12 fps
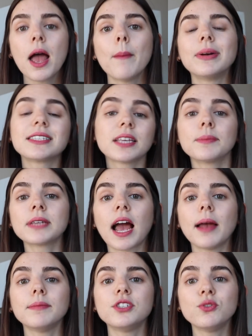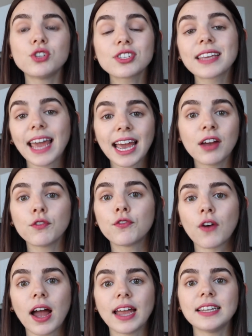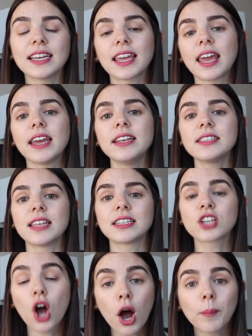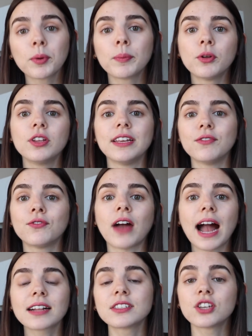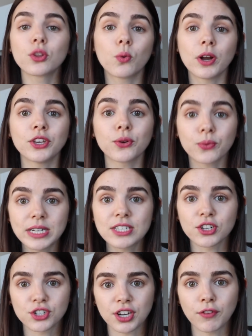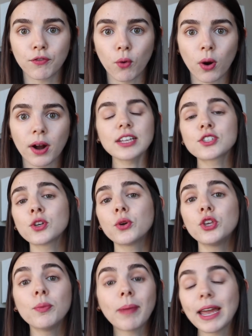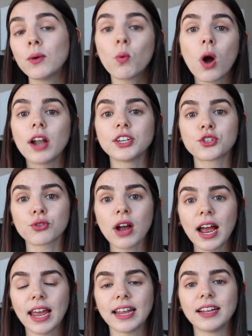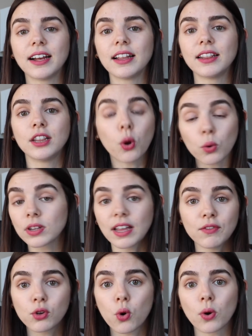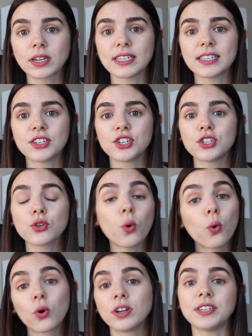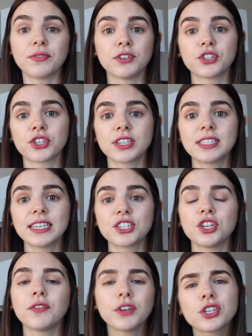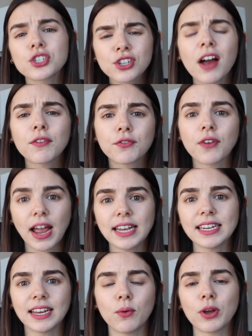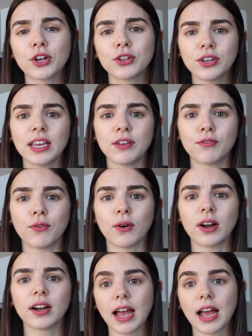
But sometimes you just can't find a case that's comparable in facts to the one you're researching for. So you might want to try lower level court decisions or a different jurisdiction if you're just not finding what you're looking for.